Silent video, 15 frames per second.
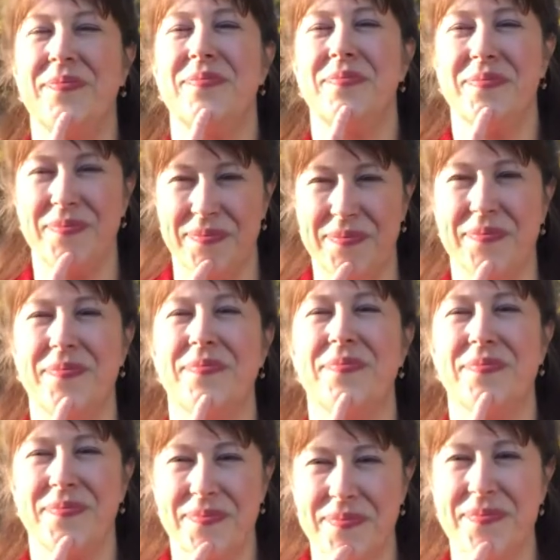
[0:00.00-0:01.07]
mm-hmm,
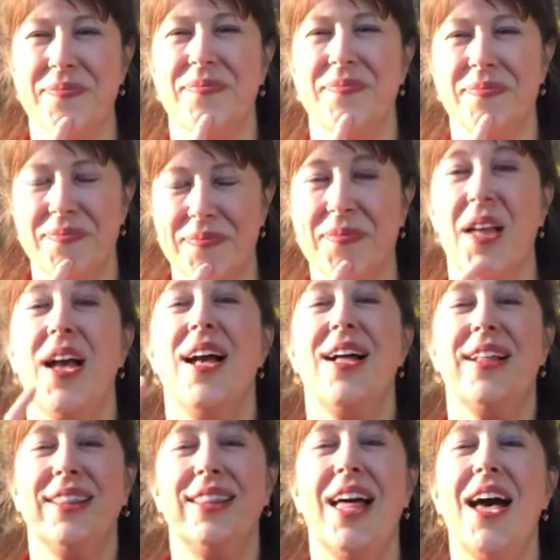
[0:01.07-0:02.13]
mm-hmm.
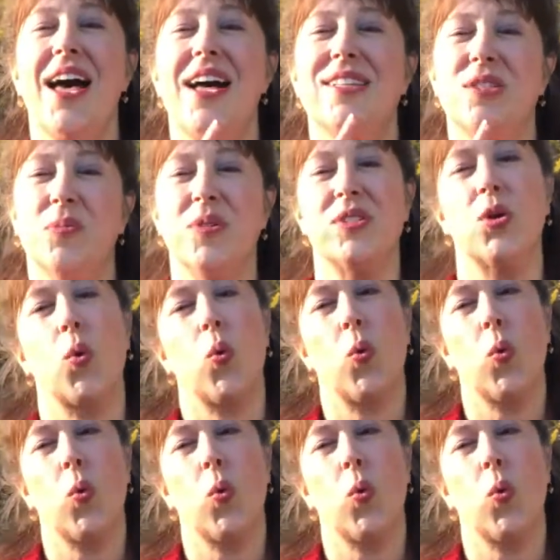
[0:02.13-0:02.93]
Let's whistle.